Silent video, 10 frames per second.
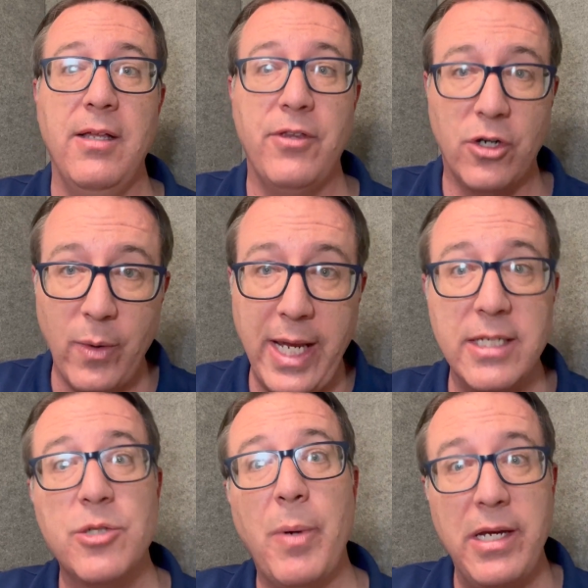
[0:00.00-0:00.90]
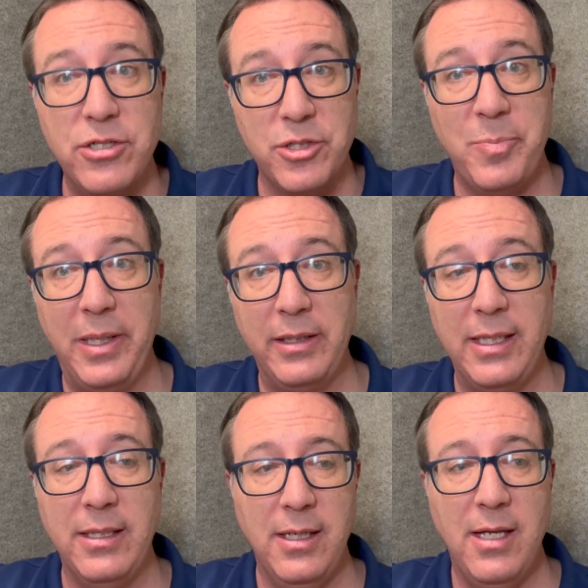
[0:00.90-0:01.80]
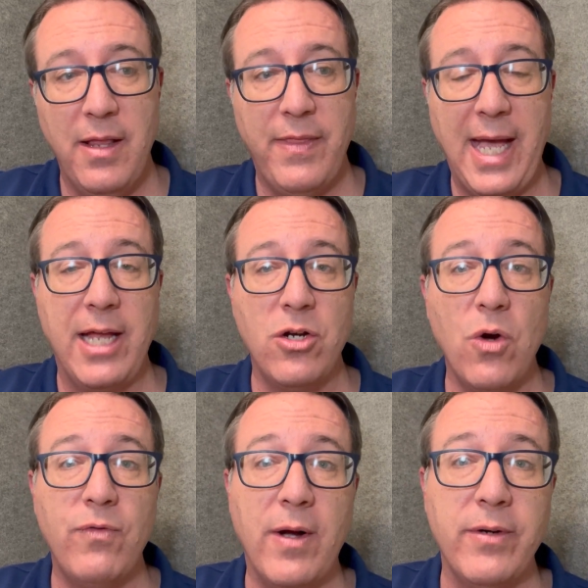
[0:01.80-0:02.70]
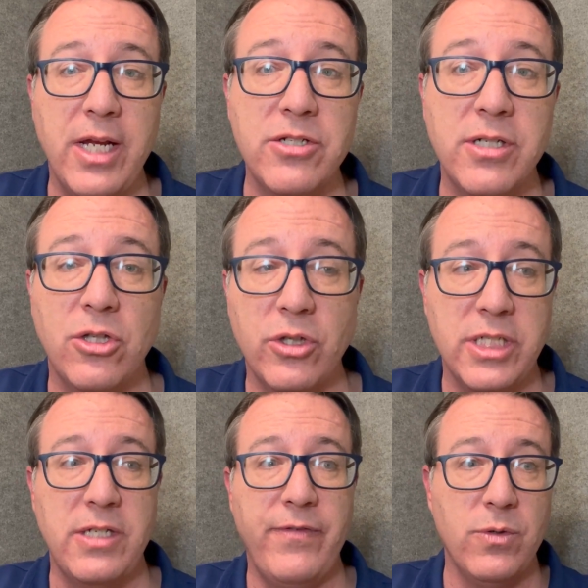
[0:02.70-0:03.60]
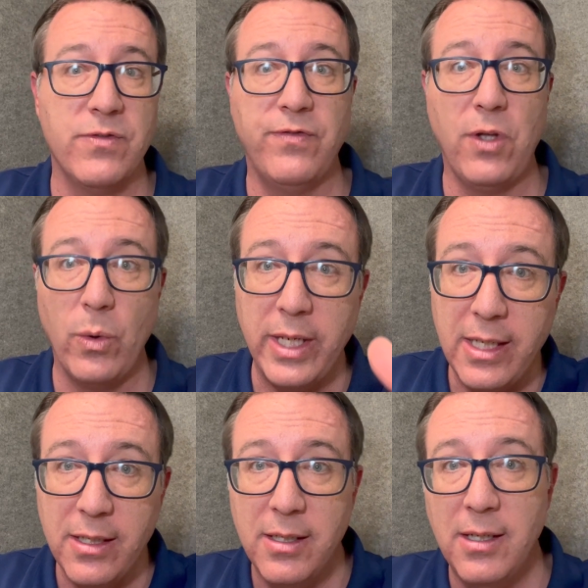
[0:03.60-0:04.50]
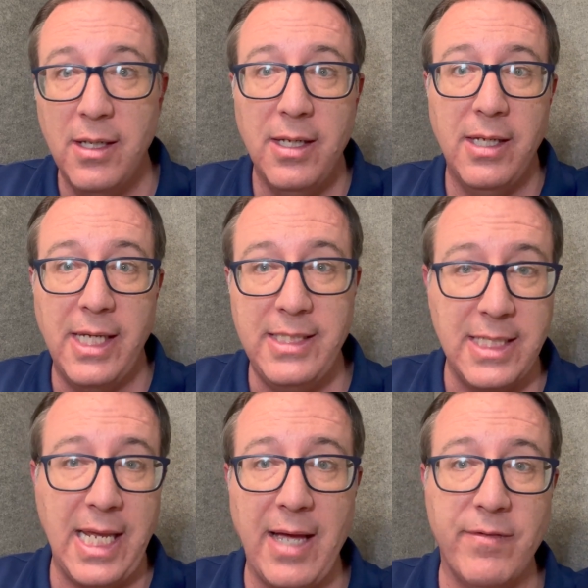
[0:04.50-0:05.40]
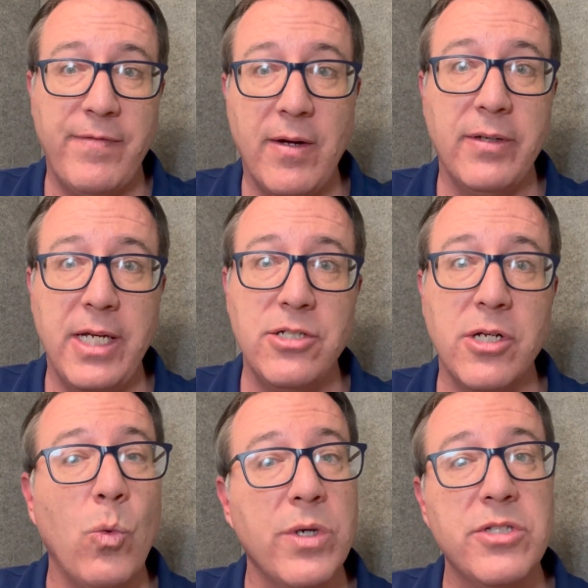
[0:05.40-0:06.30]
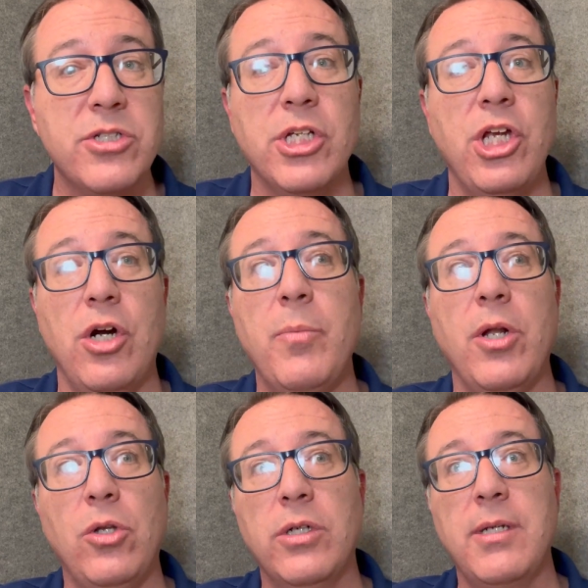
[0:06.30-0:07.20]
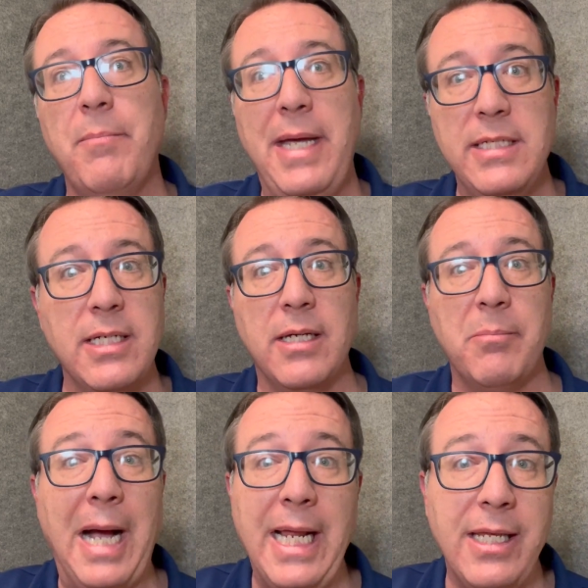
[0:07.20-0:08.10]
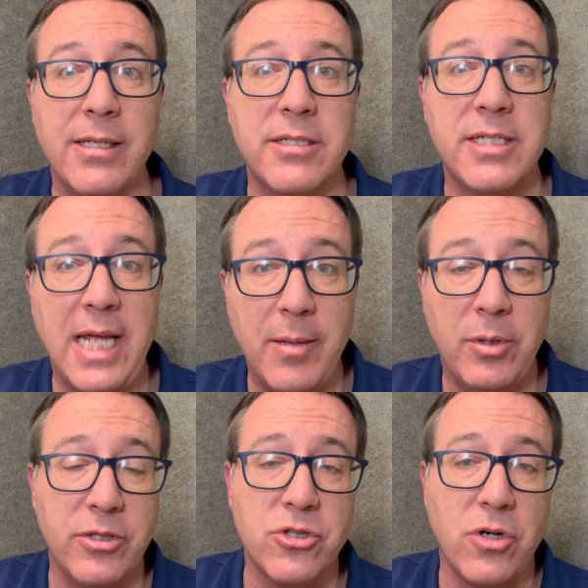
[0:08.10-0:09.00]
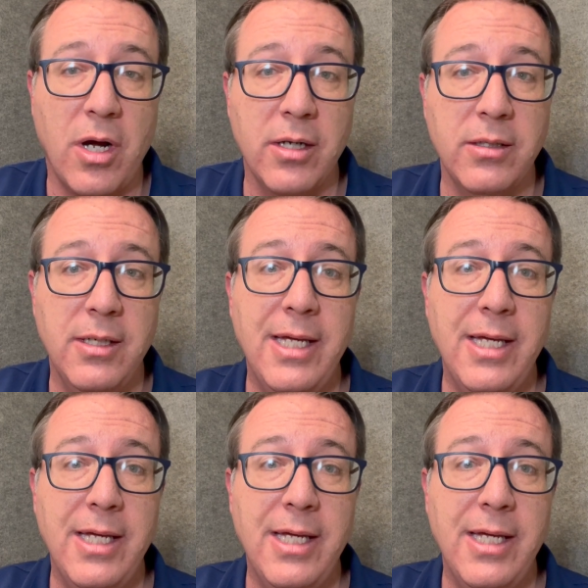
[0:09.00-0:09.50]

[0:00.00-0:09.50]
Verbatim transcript: The great and spacious building it had no foundation. It looked as if it was floating. It didn't have a foundation. It wasn't secure, but it looked amazing and mighty and stable and strong.